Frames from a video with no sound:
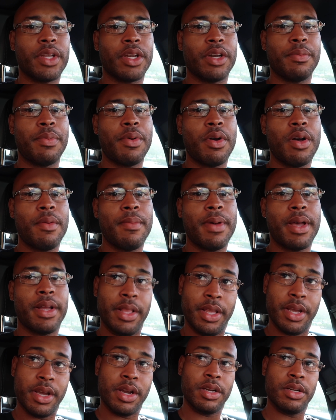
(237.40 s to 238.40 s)
Take our Paul
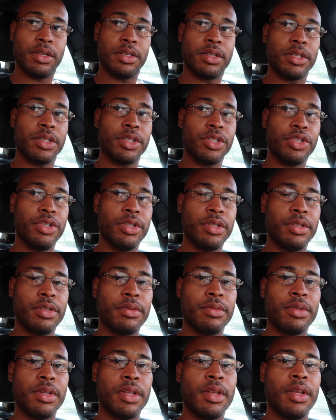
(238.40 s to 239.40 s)
back there,
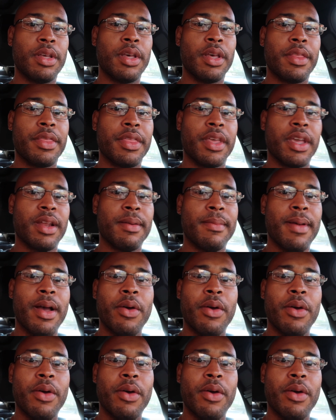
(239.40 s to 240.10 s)
thinking